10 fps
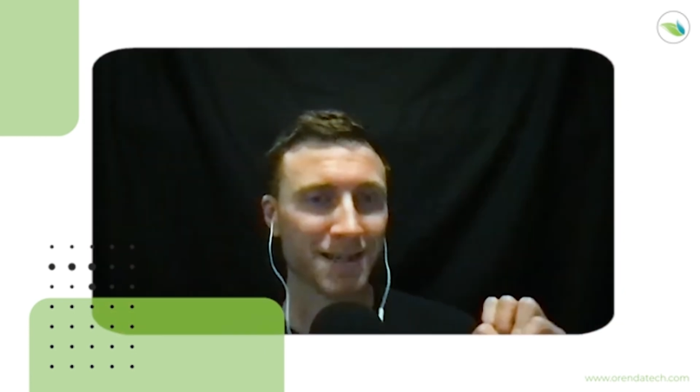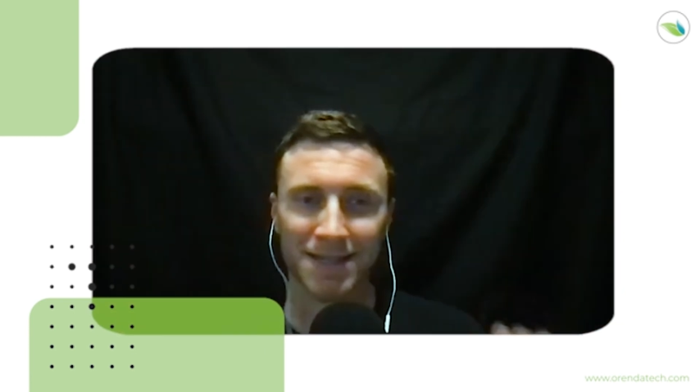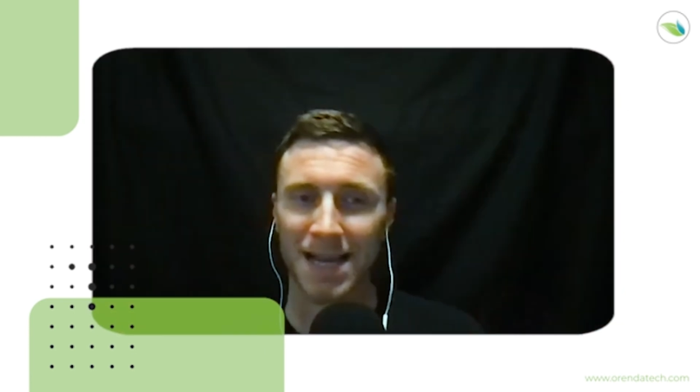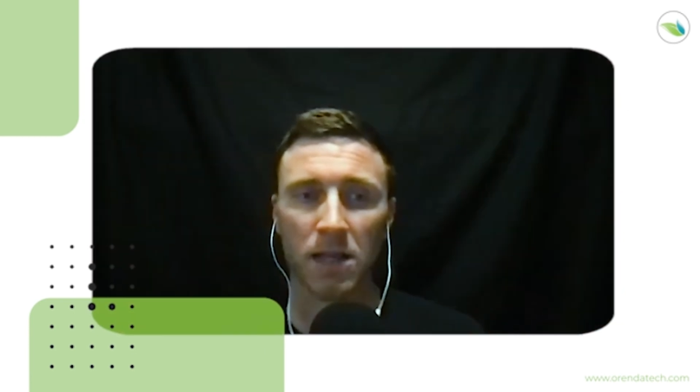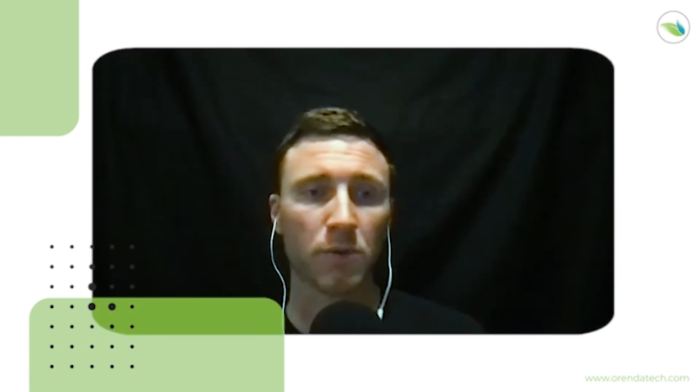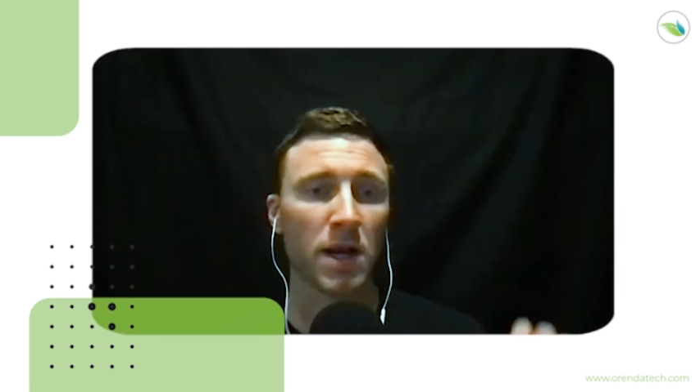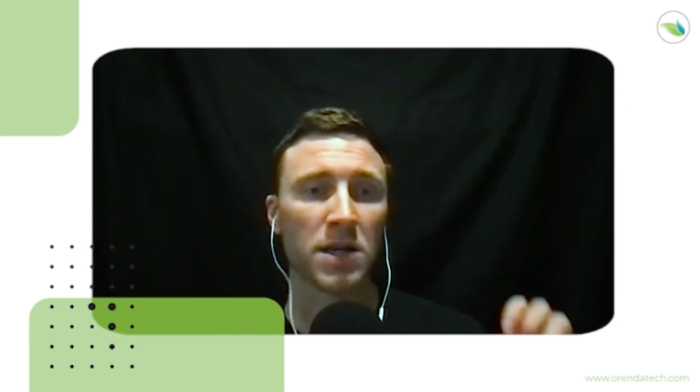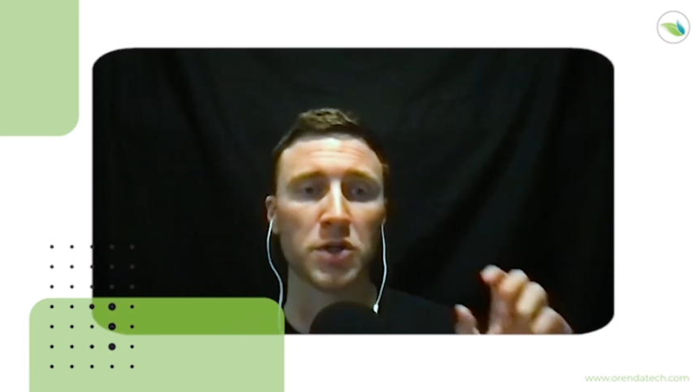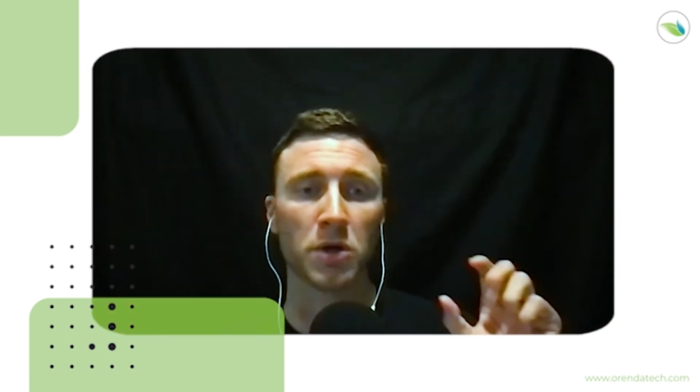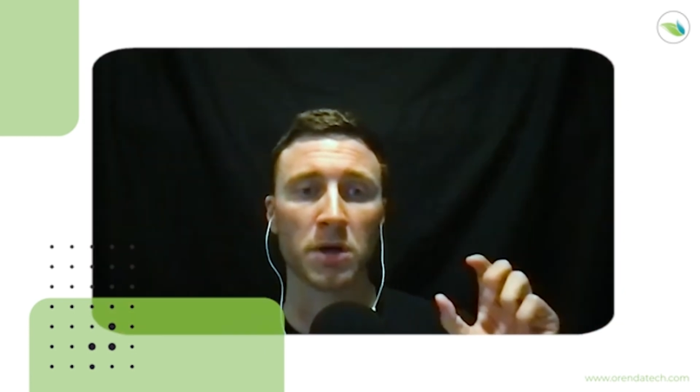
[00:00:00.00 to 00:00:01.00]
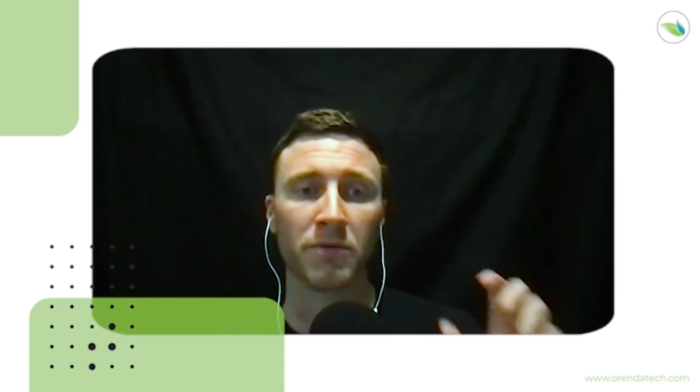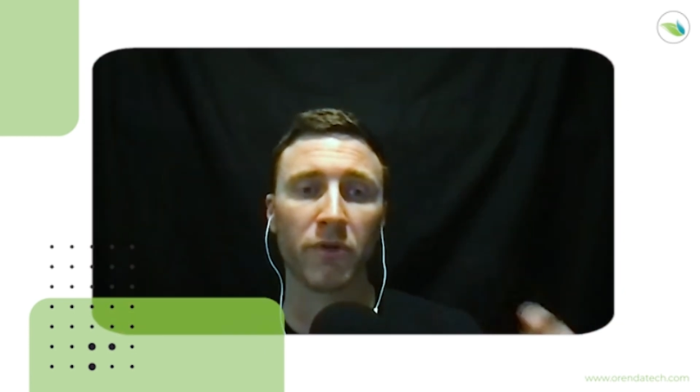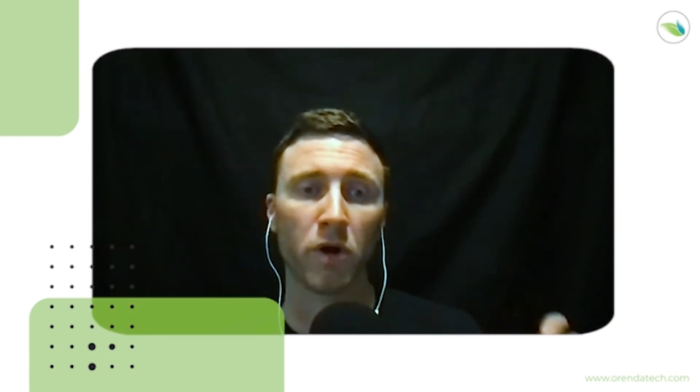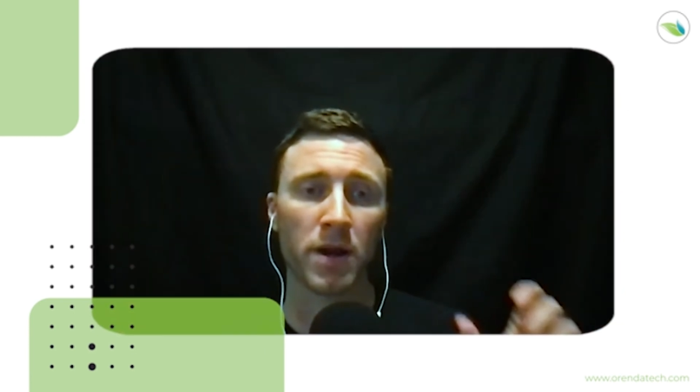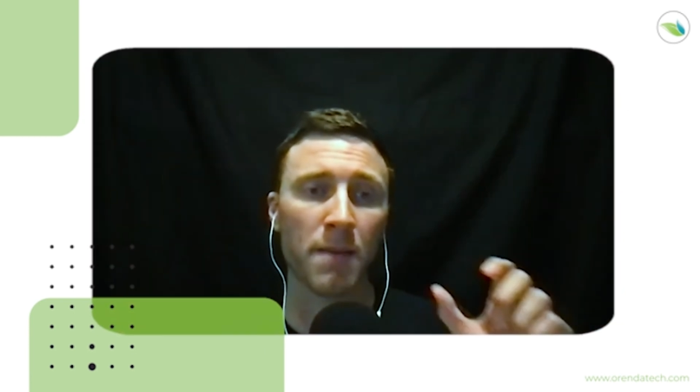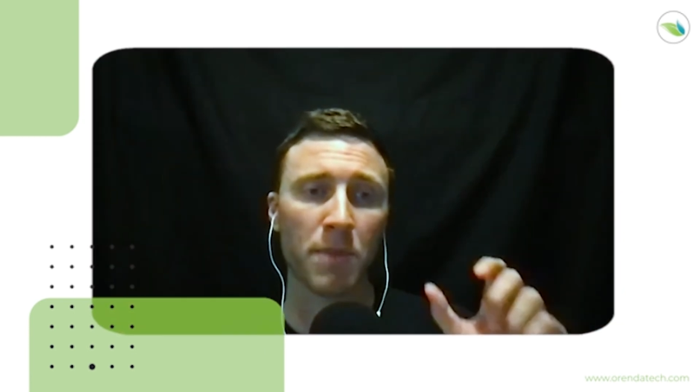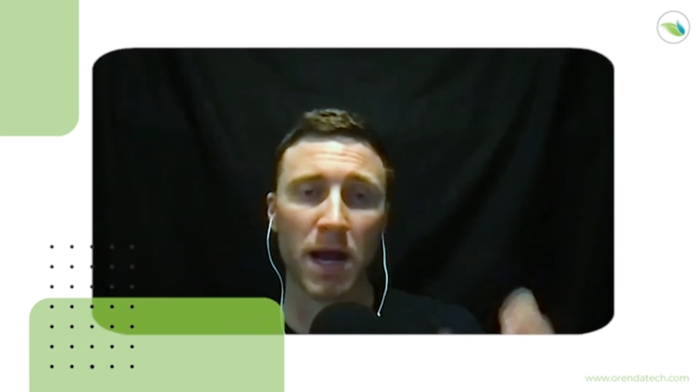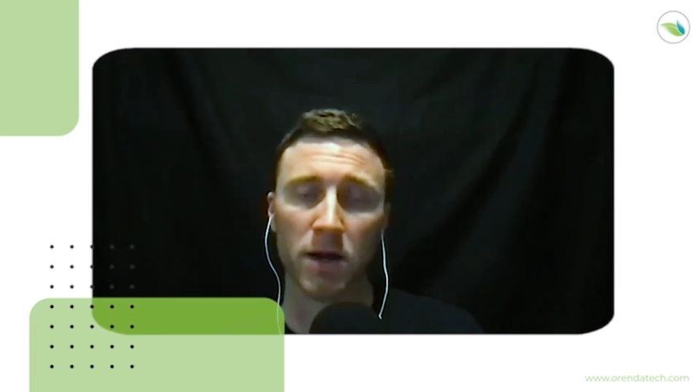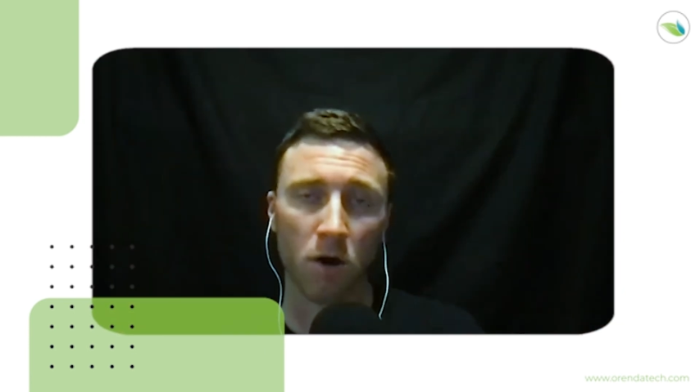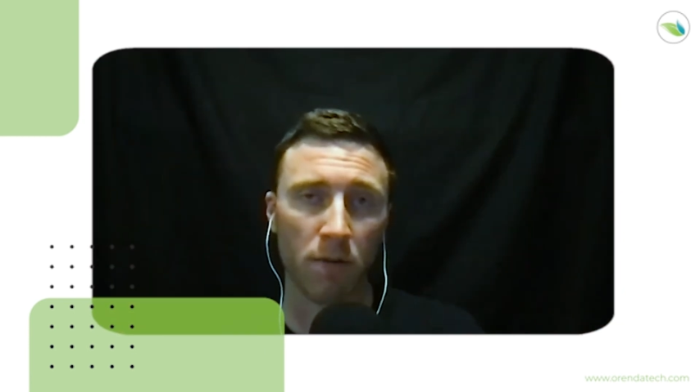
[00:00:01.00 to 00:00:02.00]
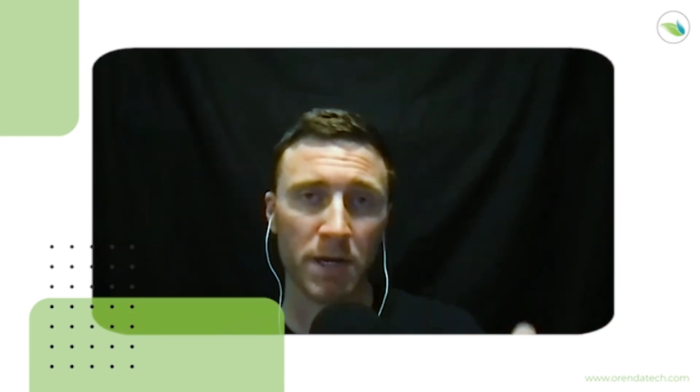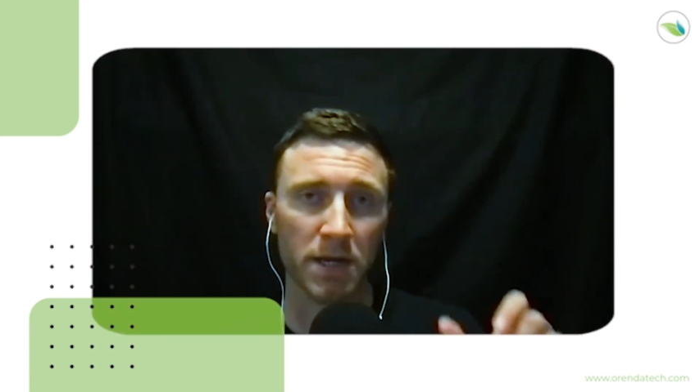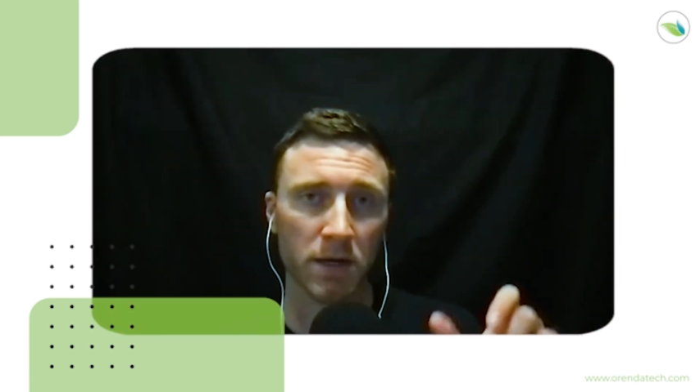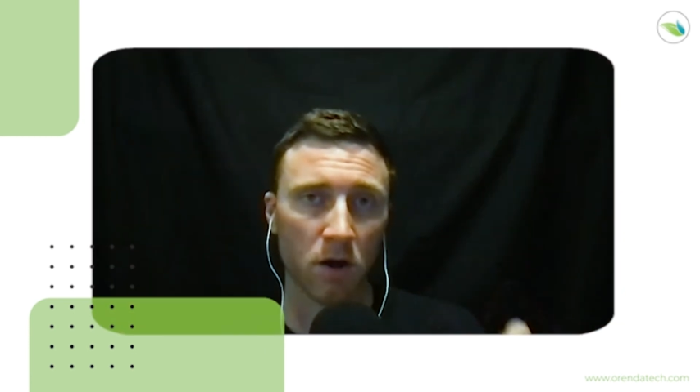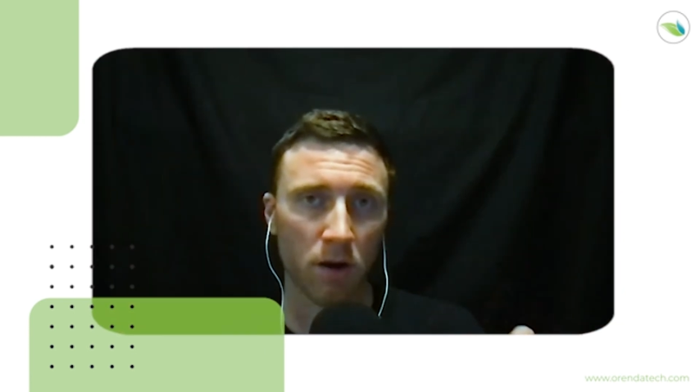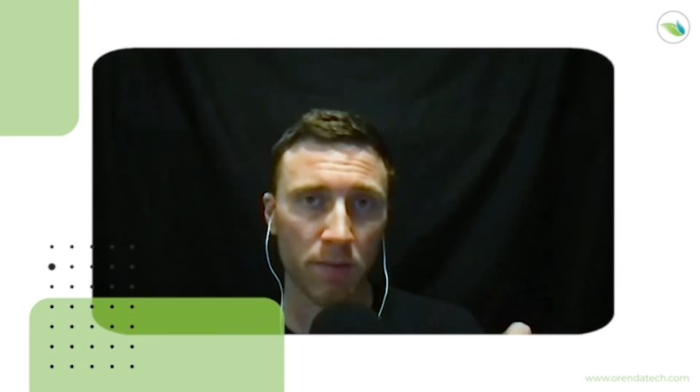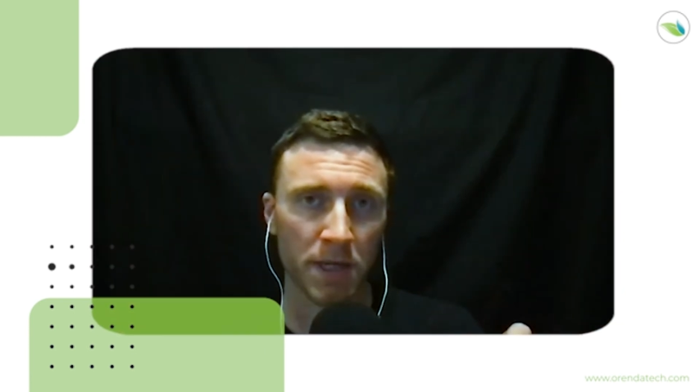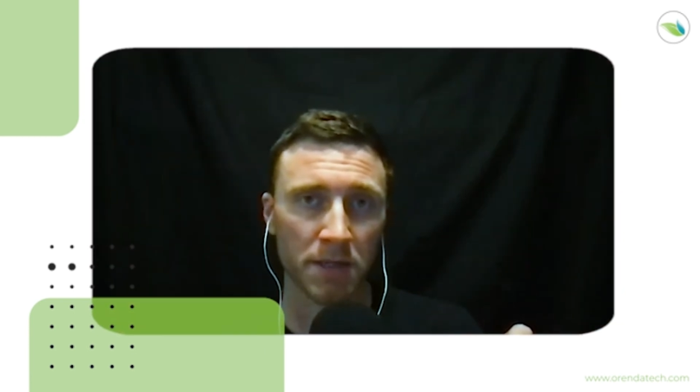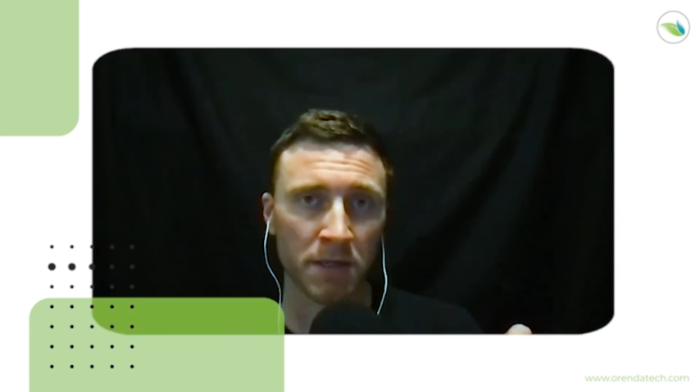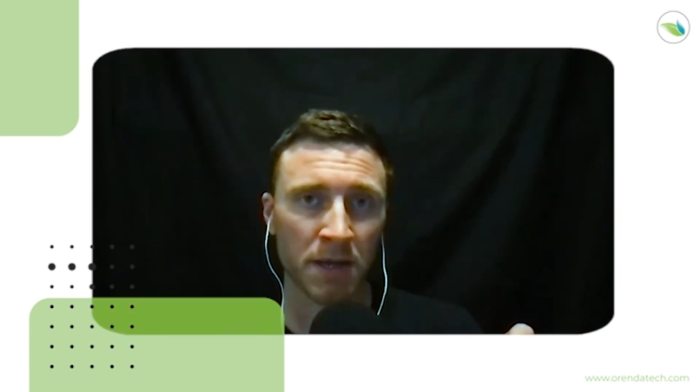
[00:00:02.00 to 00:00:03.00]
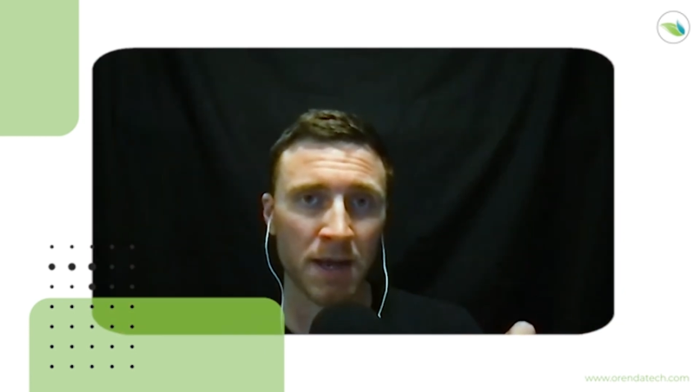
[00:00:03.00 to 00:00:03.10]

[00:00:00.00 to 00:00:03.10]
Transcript: exactly right, because you're converting bicarbonate and carbonates